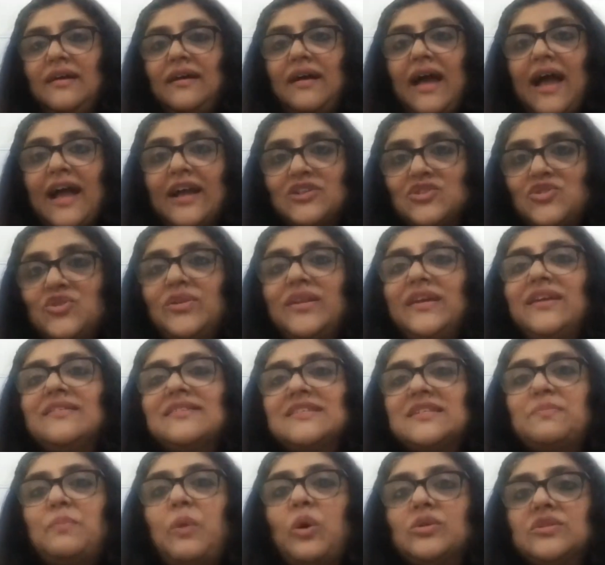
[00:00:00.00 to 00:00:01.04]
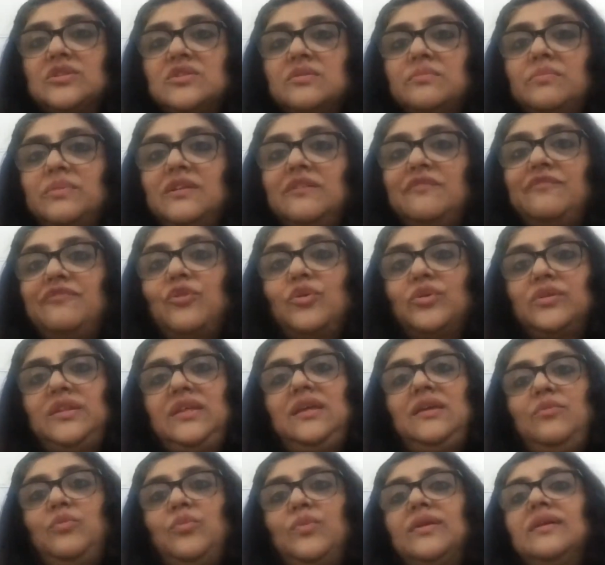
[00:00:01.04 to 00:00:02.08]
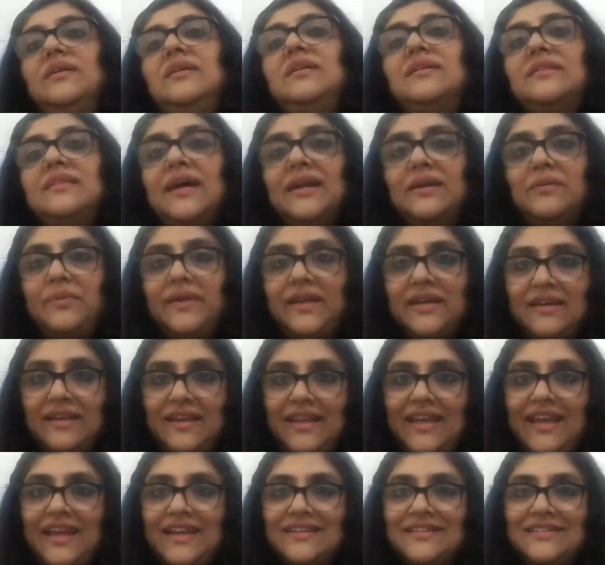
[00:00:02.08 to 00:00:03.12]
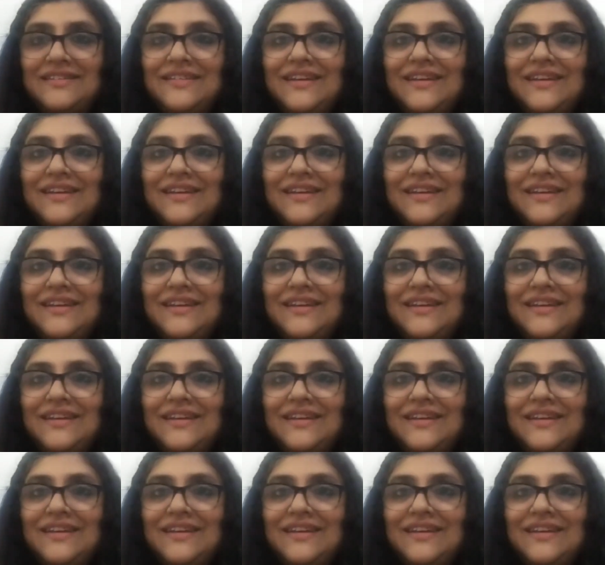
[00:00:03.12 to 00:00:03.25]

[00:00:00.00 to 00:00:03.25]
actually responsible for the world that we create.